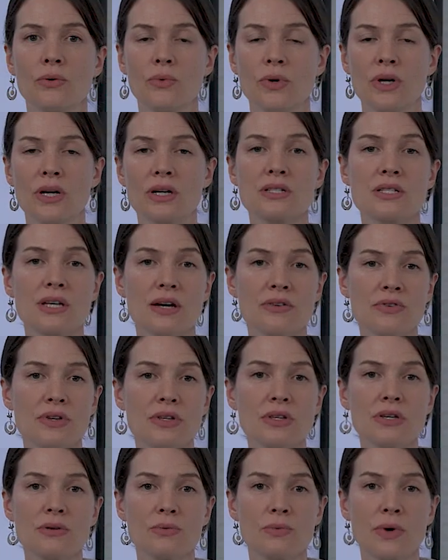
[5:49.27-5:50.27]
We are
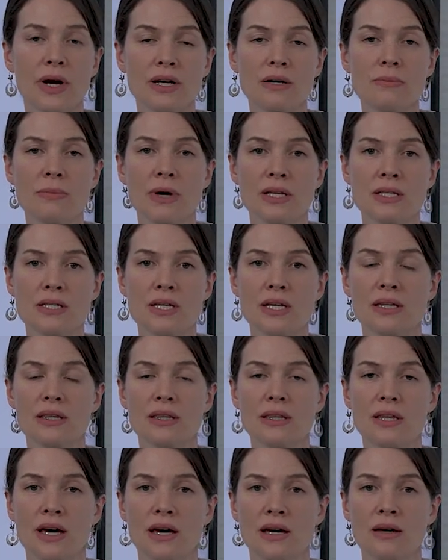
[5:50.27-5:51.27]
definitely
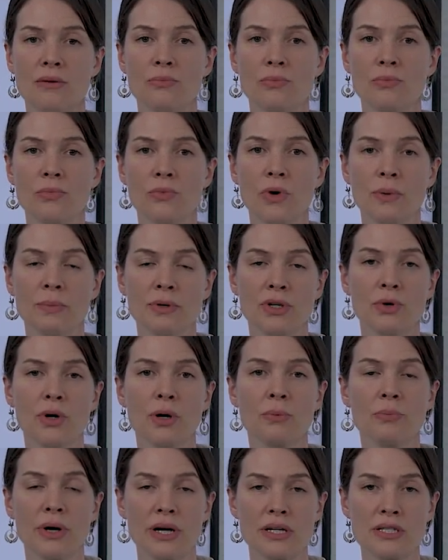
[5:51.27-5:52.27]
recommending that women who
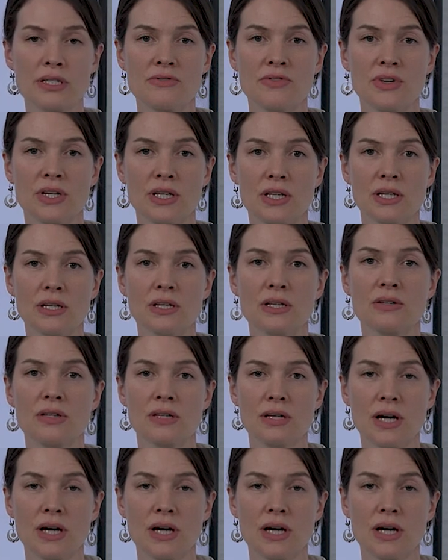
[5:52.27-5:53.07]
are breastfeeding